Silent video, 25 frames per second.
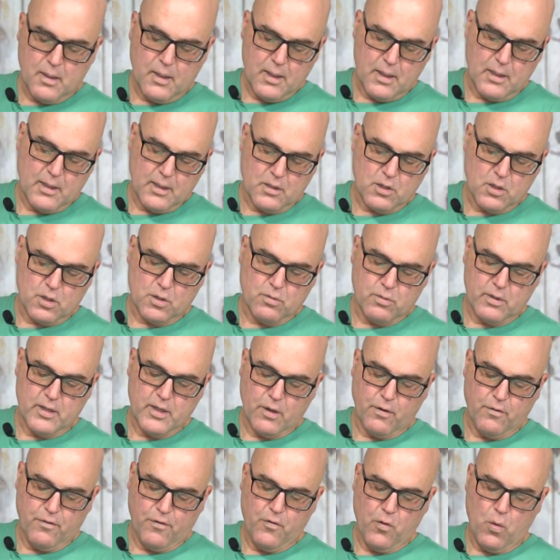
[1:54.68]
Okay, that's
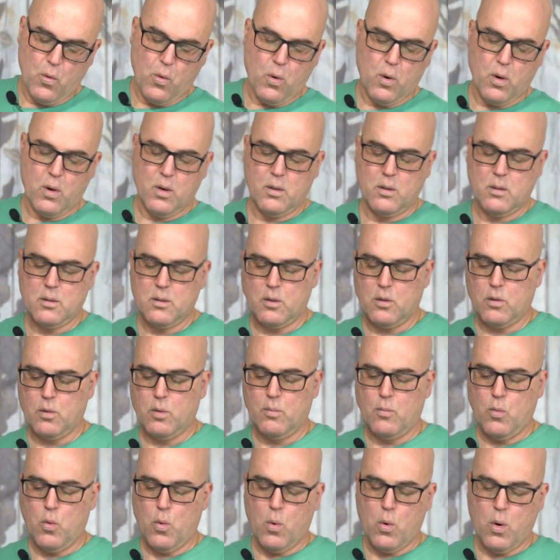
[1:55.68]
3 or 4, a
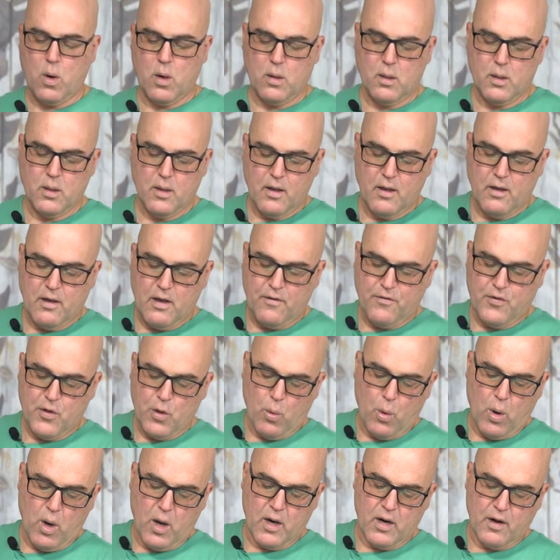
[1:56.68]
little more.
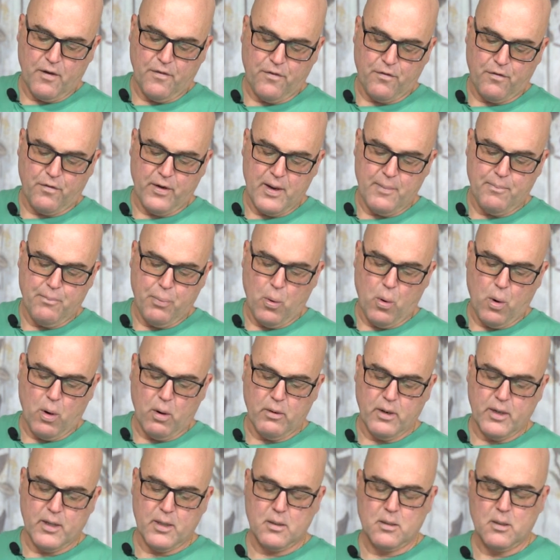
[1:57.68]
If you want to free
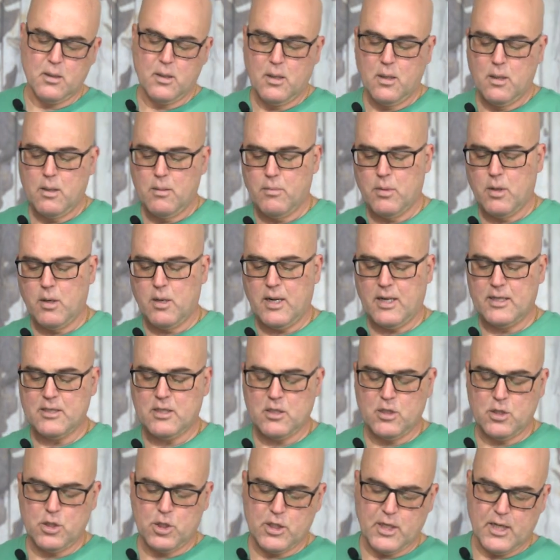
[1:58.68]
pour it, but
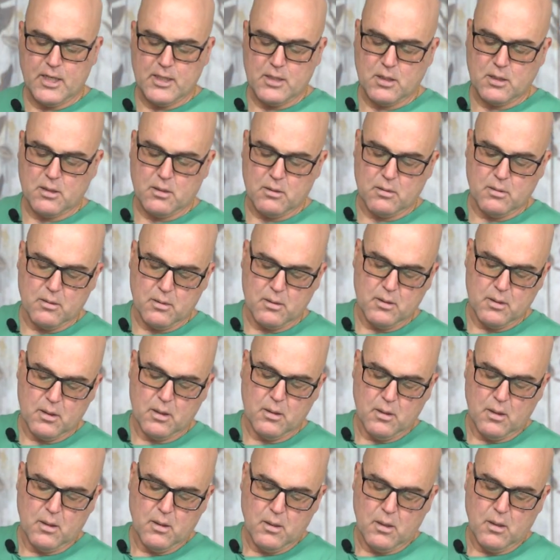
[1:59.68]
I suggest
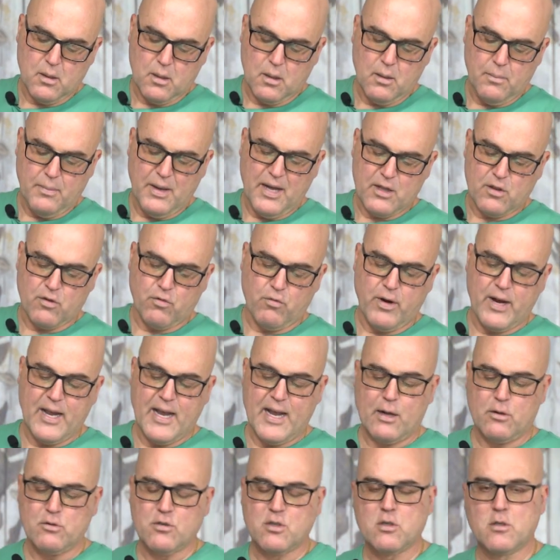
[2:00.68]
about
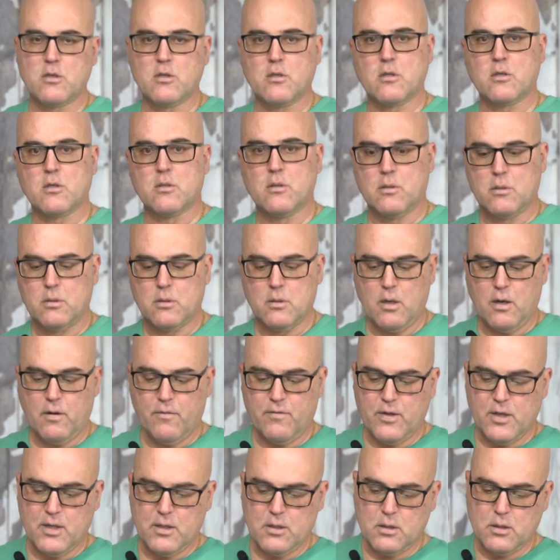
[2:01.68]
3 ounces
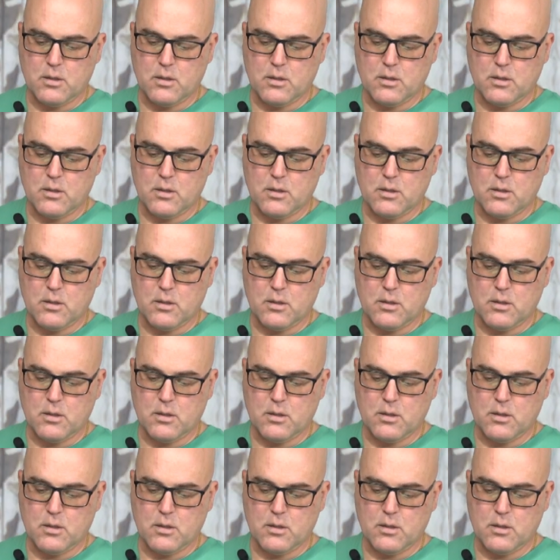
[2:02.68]
of